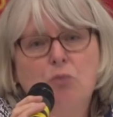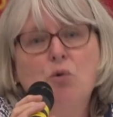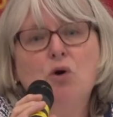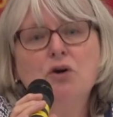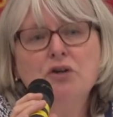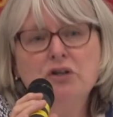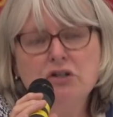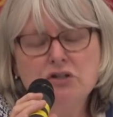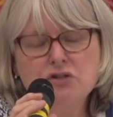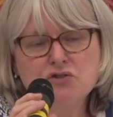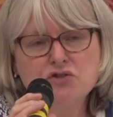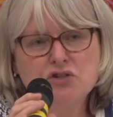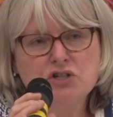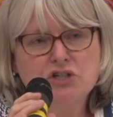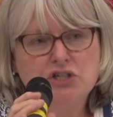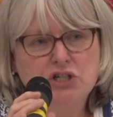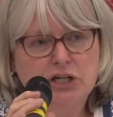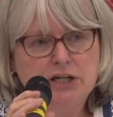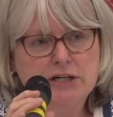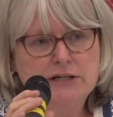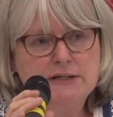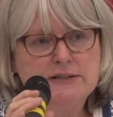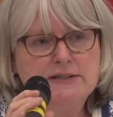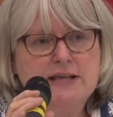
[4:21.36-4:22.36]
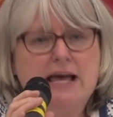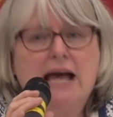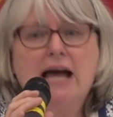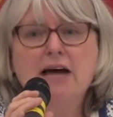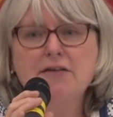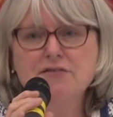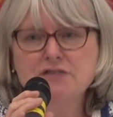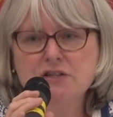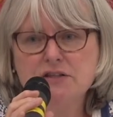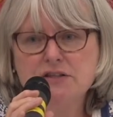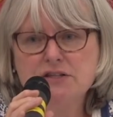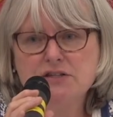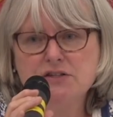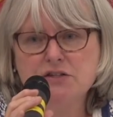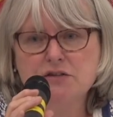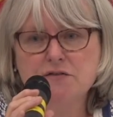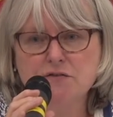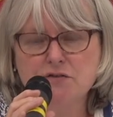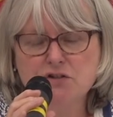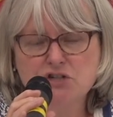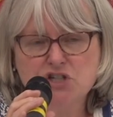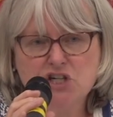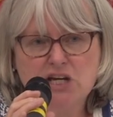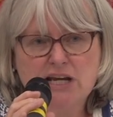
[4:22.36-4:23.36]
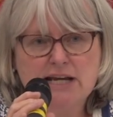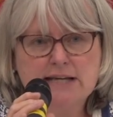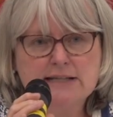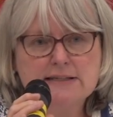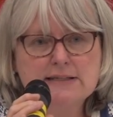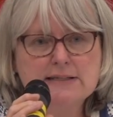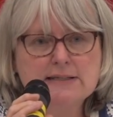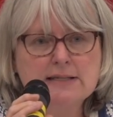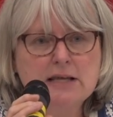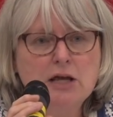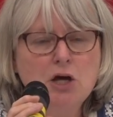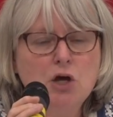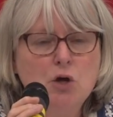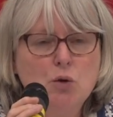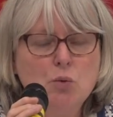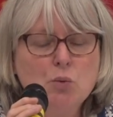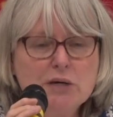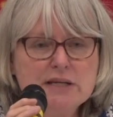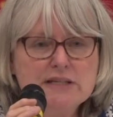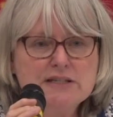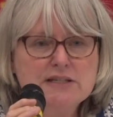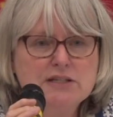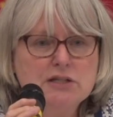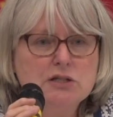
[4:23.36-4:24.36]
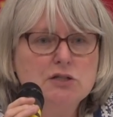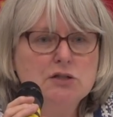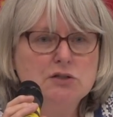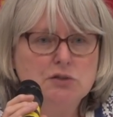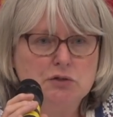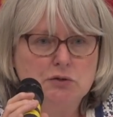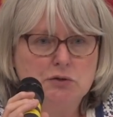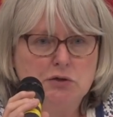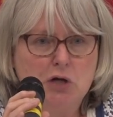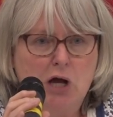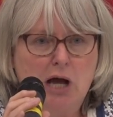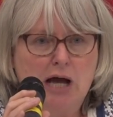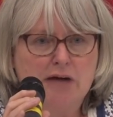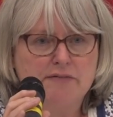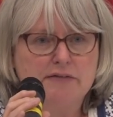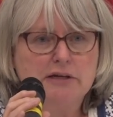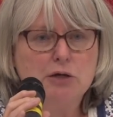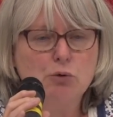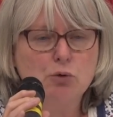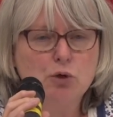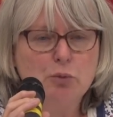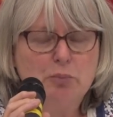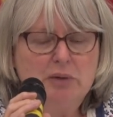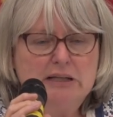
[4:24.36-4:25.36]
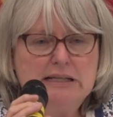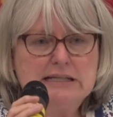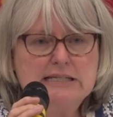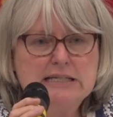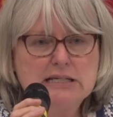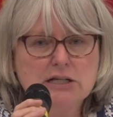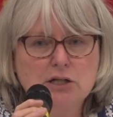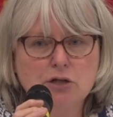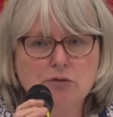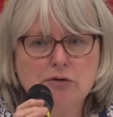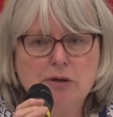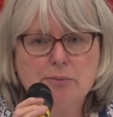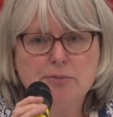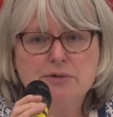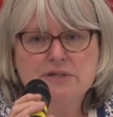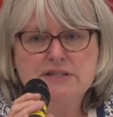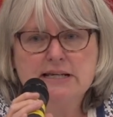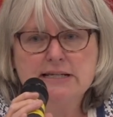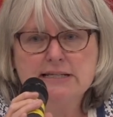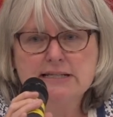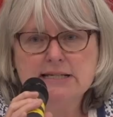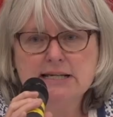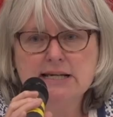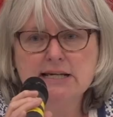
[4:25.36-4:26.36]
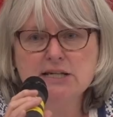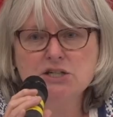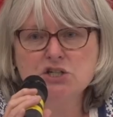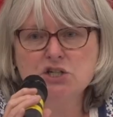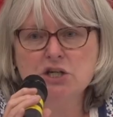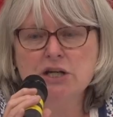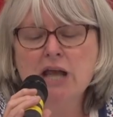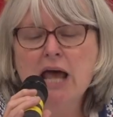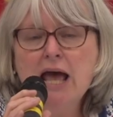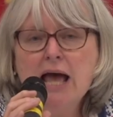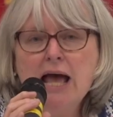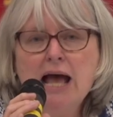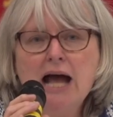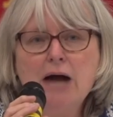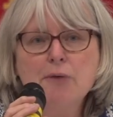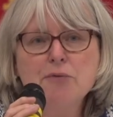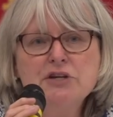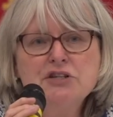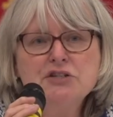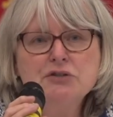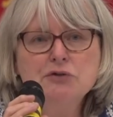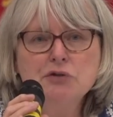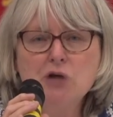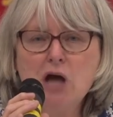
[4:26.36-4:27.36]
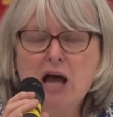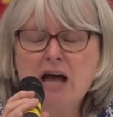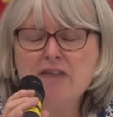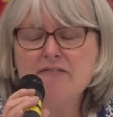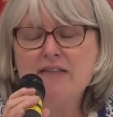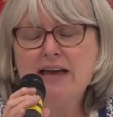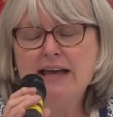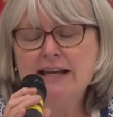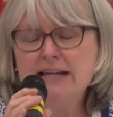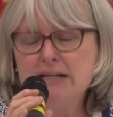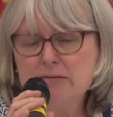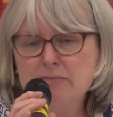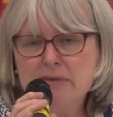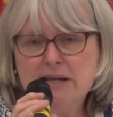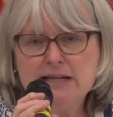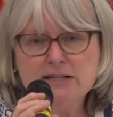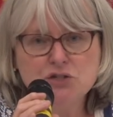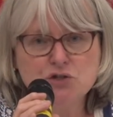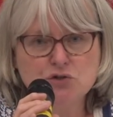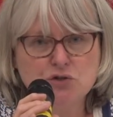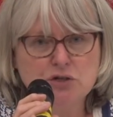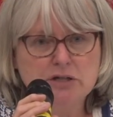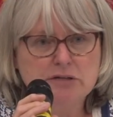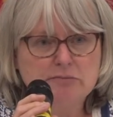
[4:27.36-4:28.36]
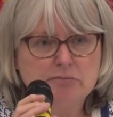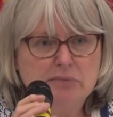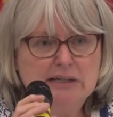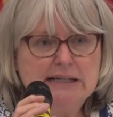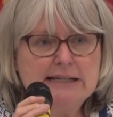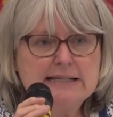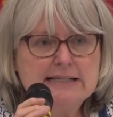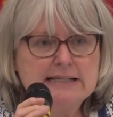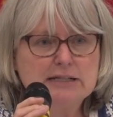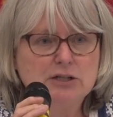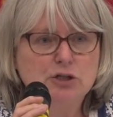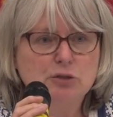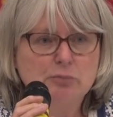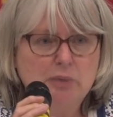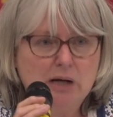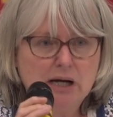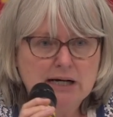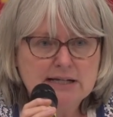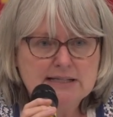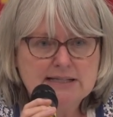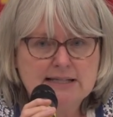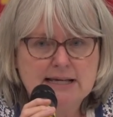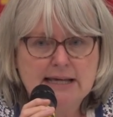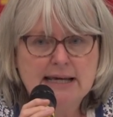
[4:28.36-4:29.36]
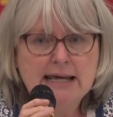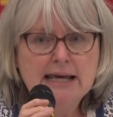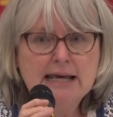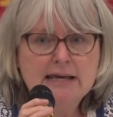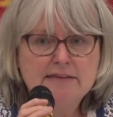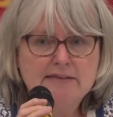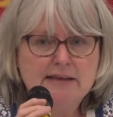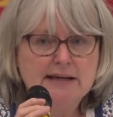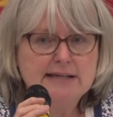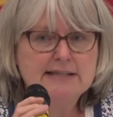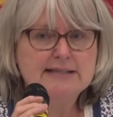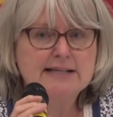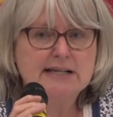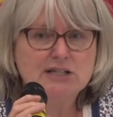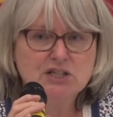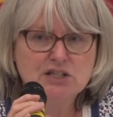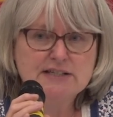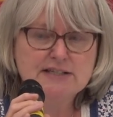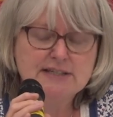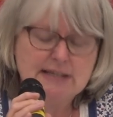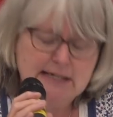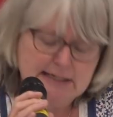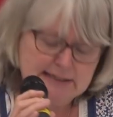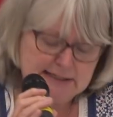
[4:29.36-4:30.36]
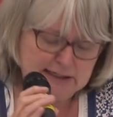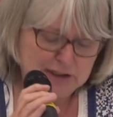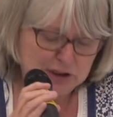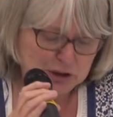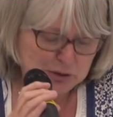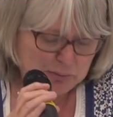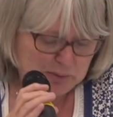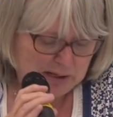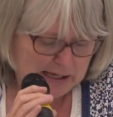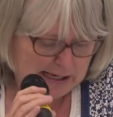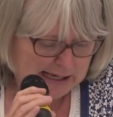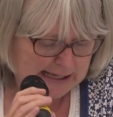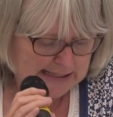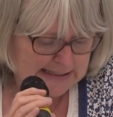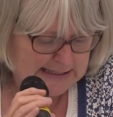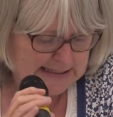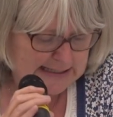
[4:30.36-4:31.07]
100 years after the suffragettes, we still do not have equal political representation, and we do not have any mainstream political party that is actually standing up and